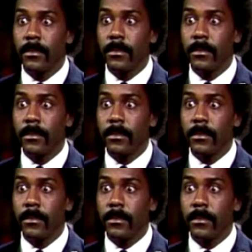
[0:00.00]

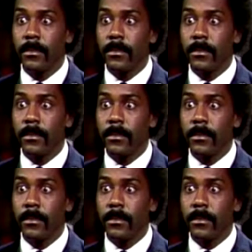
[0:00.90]

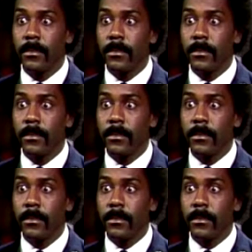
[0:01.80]

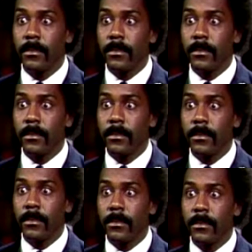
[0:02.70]

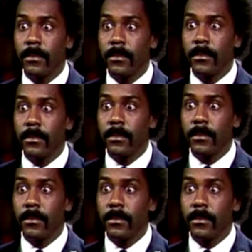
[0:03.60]

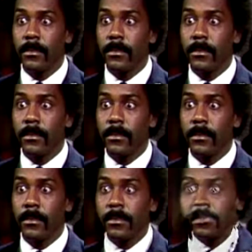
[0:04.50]

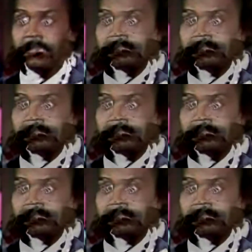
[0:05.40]
(not speaking)